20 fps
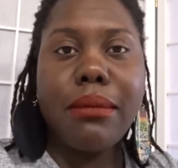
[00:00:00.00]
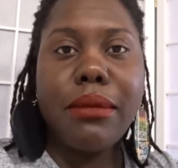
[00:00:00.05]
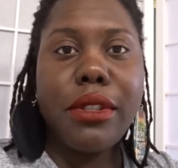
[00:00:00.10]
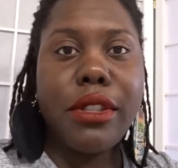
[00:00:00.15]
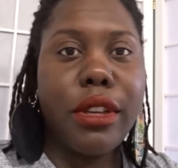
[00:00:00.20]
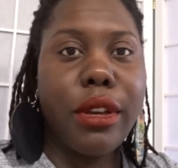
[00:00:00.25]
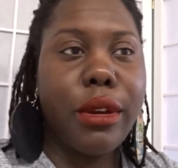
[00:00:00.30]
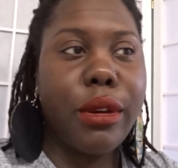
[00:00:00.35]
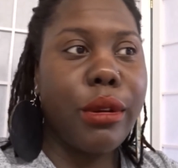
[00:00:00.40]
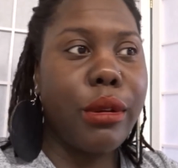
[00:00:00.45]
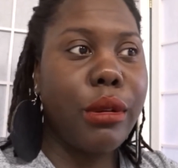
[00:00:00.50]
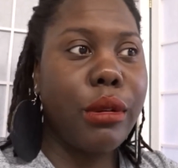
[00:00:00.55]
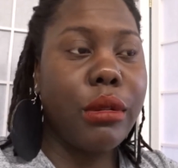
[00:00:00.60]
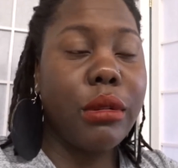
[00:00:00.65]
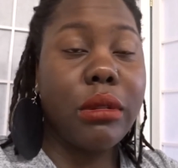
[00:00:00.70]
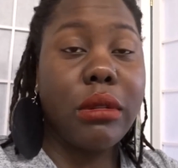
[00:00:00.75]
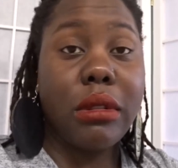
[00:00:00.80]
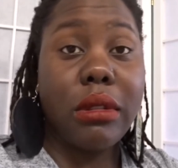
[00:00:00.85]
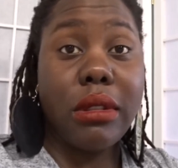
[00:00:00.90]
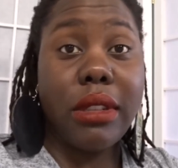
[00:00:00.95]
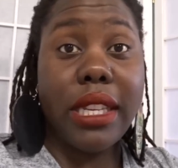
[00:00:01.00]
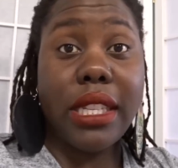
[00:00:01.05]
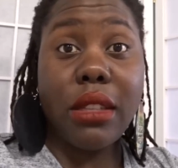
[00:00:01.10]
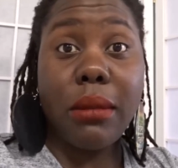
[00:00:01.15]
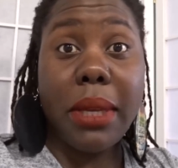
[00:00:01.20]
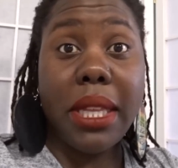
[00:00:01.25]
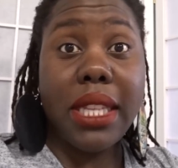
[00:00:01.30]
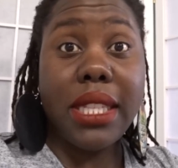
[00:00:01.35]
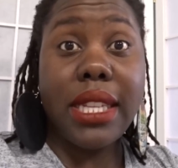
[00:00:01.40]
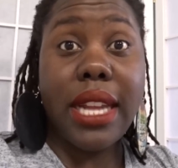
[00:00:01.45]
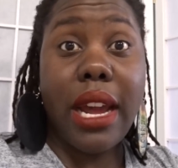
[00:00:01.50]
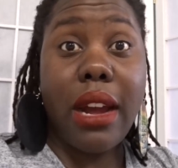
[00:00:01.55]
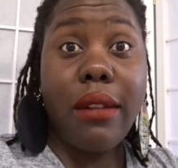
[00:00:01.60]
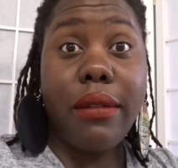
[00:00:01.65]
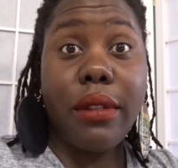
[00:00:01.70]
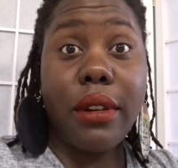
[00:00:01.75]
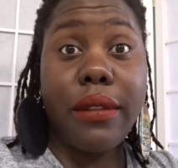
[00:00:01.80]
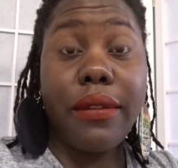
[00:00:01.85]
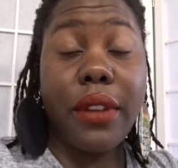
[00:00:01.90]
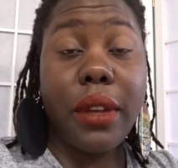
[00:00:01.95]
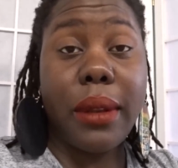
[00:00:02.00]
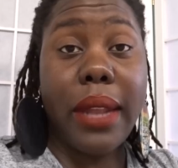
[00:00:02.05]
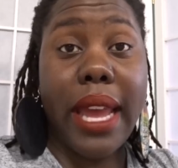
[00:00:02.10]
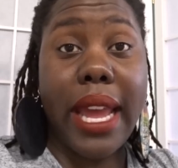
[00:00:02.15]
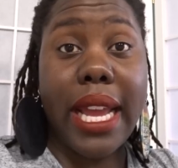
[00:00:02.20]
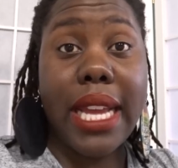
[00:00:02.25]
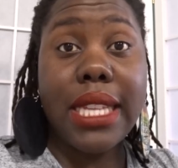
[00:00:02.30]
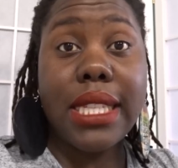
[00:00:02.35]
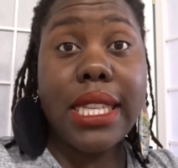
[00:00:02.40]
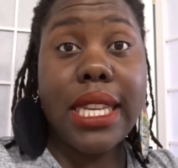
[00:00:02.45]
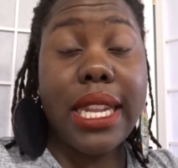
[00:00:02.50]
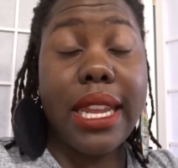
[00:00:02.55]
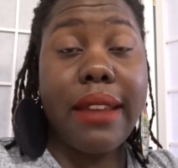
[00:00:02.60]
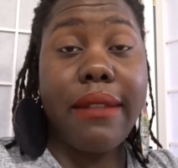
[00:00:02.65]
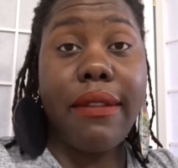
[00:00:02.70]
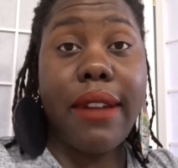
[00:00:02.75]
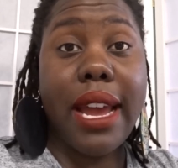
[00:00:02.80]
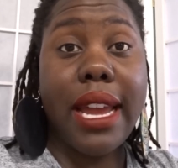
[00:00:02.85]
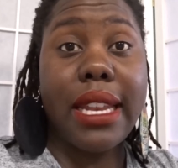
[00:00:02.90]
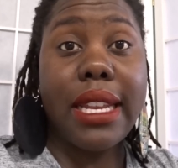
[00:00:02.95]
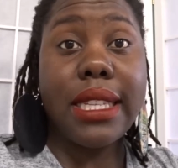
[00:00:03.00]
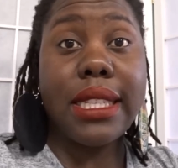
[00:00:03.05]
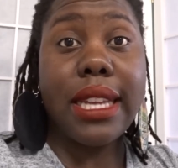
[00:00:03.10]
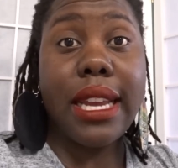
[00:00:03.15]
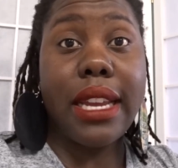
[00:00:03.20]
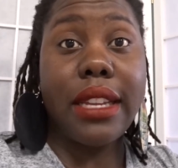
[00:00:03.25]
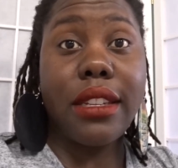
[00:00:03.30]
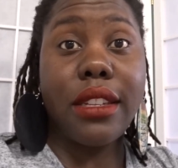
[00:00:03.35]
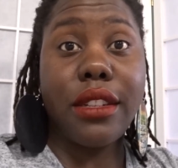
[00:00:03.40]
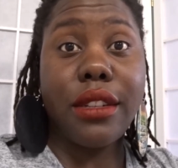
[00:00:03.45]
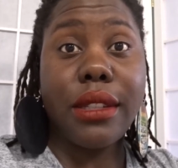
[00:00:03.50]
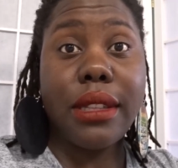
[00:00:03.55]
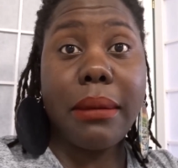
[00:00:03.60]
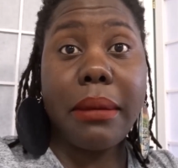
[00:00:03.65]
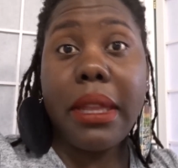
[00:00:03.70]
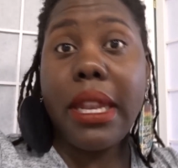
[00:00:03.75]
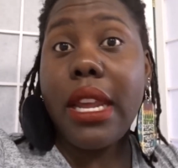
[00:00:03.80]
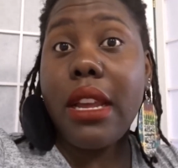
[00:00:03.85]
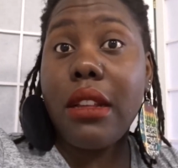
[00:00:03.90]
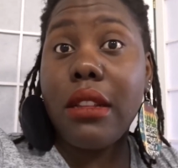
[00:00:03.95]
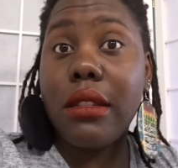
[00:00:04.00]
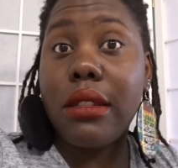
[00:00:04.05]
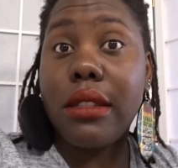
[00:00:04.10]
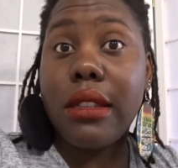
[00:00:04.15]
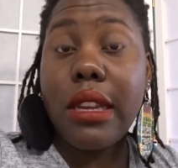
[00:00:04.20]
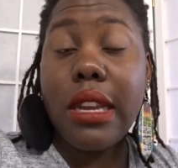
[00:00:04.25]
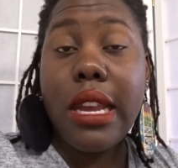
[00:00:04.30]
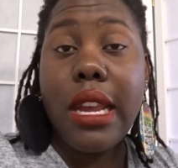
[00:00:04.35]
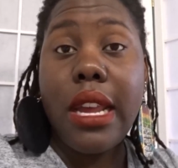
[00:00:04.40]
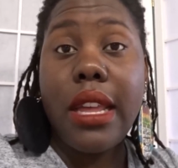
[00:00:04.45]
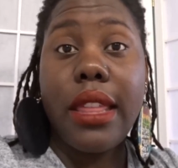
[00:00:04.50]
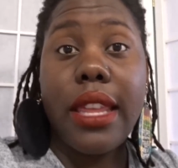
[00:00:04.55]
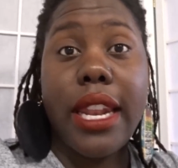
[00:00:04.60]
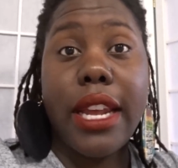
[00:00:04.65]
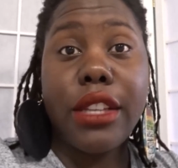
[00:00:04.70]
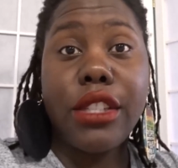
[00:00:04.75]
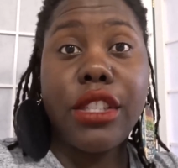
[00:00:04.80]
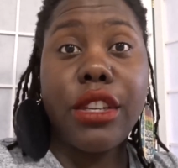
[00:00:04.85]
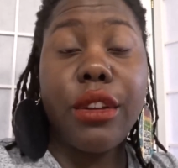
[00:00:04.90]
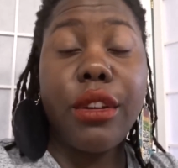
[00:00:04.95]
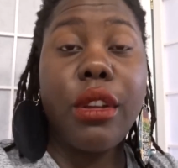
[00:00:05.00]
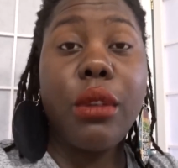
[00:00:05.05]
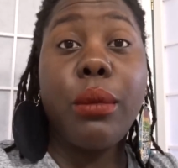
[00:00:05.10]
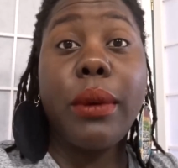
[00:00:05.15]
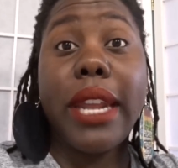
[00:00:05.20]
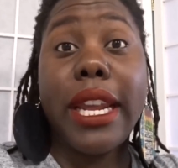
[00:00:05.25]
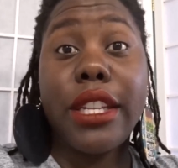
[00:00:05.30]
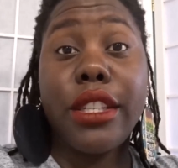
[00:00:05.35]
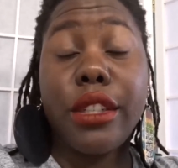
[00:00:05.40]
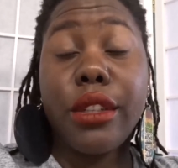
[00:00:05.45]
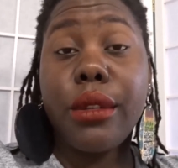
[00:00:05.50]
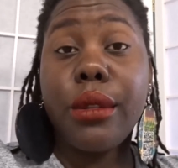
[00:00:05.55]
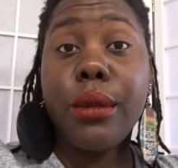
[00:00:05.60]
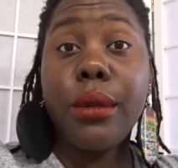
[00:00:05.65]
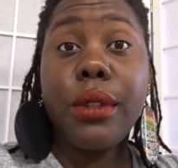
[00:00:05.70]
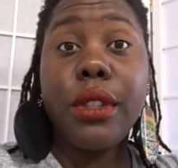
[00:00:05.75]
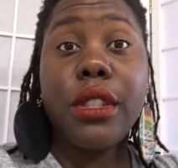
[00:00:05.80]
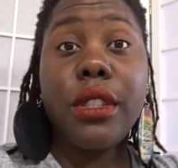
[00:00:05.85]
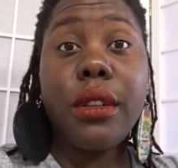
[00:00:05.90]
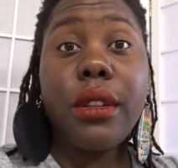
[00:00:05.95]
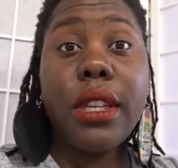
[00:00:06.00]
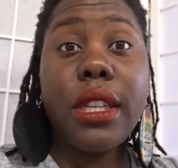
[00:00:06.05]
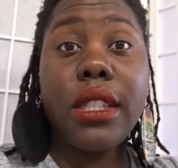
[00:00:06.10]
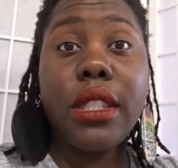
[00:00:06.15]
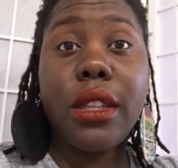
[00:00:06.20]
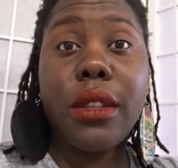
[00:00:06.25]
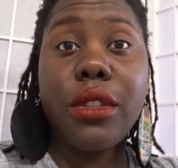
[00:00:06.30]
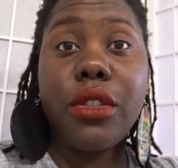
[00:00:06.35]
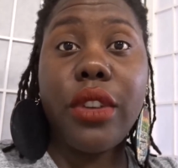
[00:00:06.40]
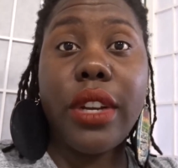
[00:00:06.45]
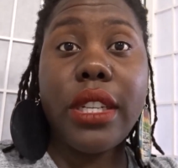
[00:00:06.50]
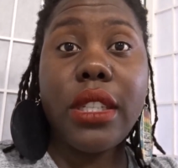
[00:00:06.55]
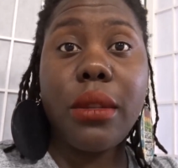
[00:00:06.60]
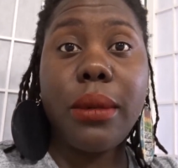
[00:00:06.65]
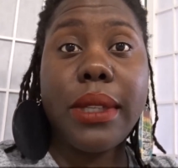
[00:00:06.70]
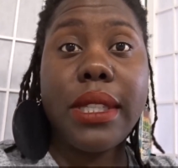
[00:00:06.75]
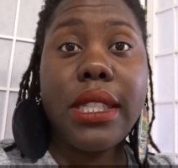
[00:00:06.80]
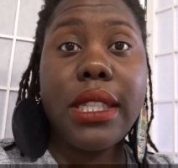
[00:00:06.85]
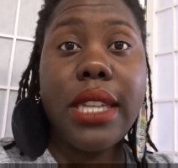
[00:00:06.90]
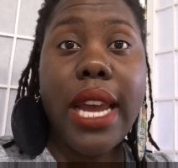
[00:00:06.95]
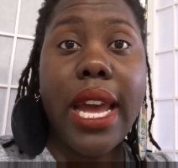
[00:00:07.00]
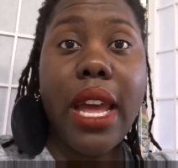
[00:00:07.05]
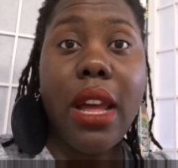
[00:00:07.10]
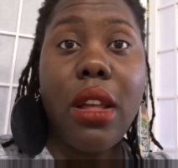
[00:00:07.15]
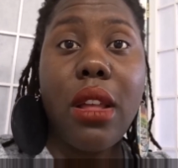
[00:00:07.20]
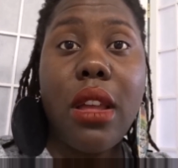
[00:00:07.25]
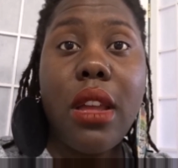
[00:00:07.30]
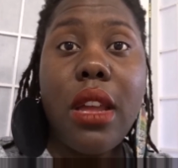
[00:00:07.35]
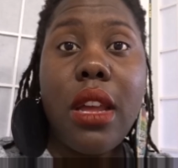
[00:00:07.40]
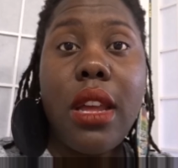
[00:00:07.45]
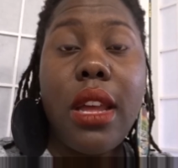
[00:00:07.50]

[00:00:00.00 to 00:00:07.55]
So this will be the style for a few days, and if I decide to do something else, then I'll show you when I do the 2-strand twist style.